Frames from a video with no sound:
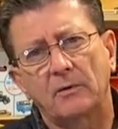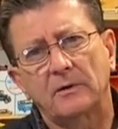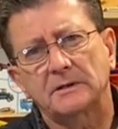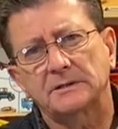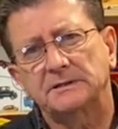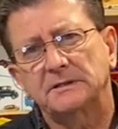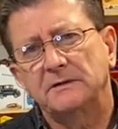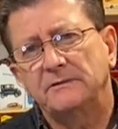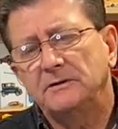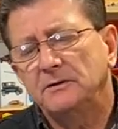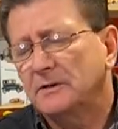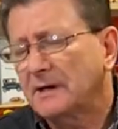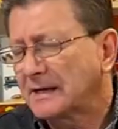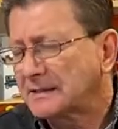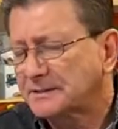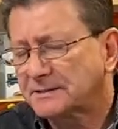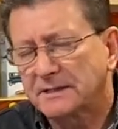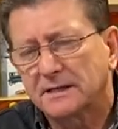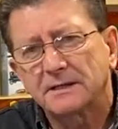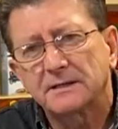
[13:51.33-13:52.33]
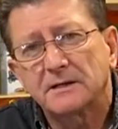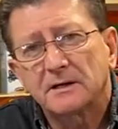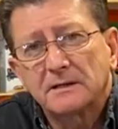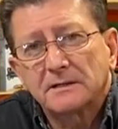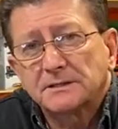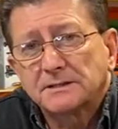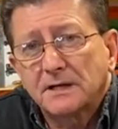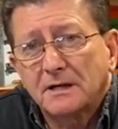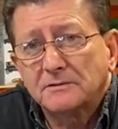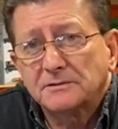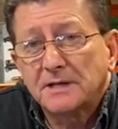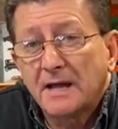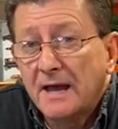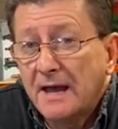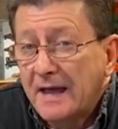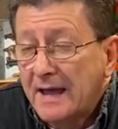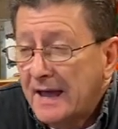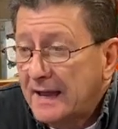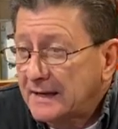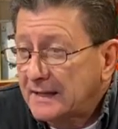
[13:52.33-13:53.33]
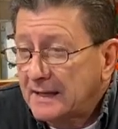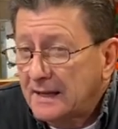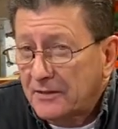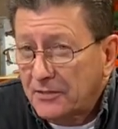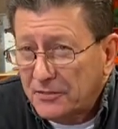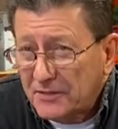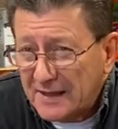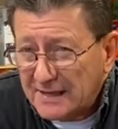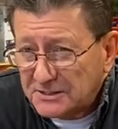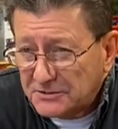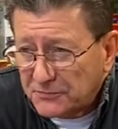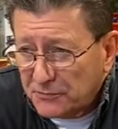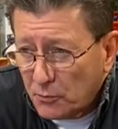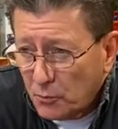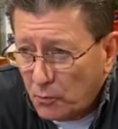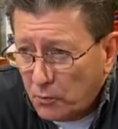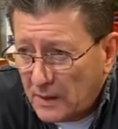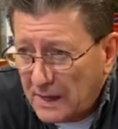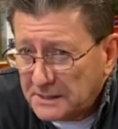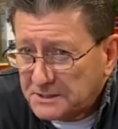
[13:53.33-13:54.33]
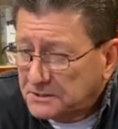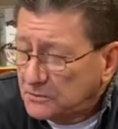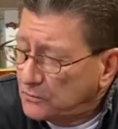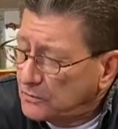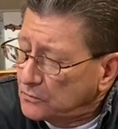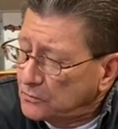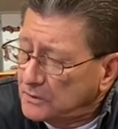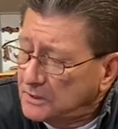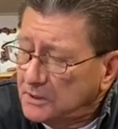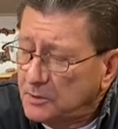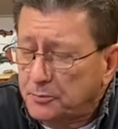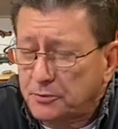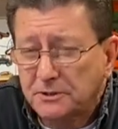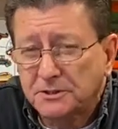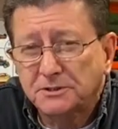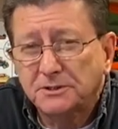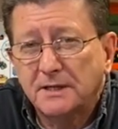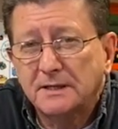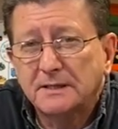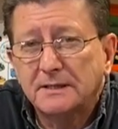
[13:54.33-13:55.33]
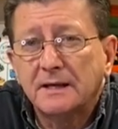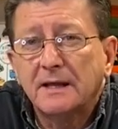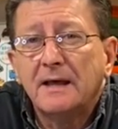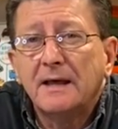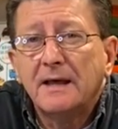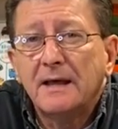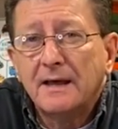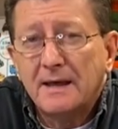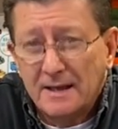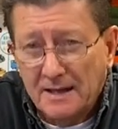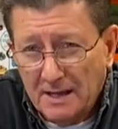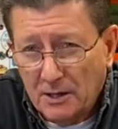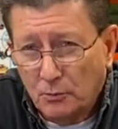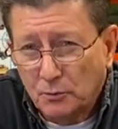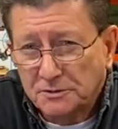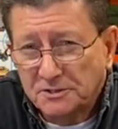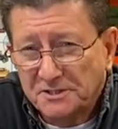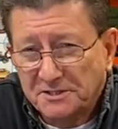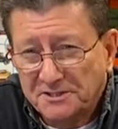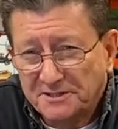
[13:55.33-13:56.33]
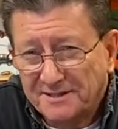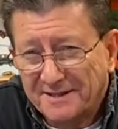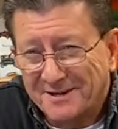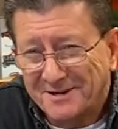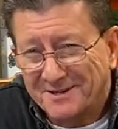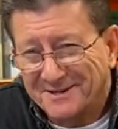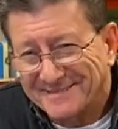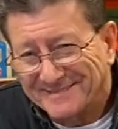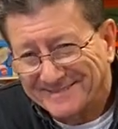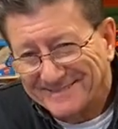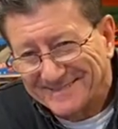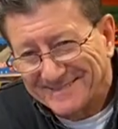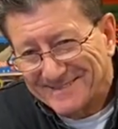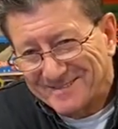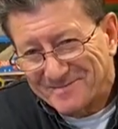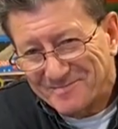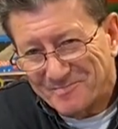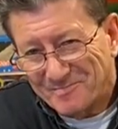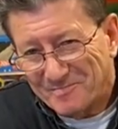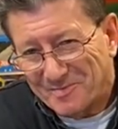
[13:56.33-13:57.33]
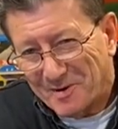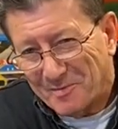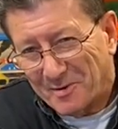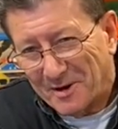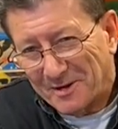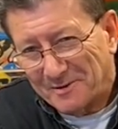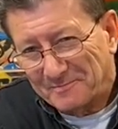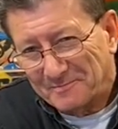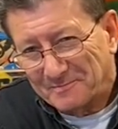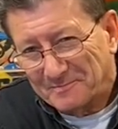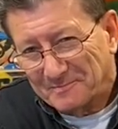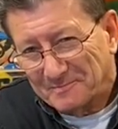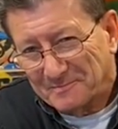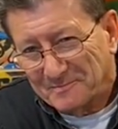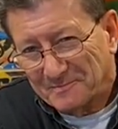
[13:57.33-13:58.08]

Wheels TV, you guys take care of yourselves. And again, thanks for watching. We really appreciate it. And we'll see you later. Bye-bye.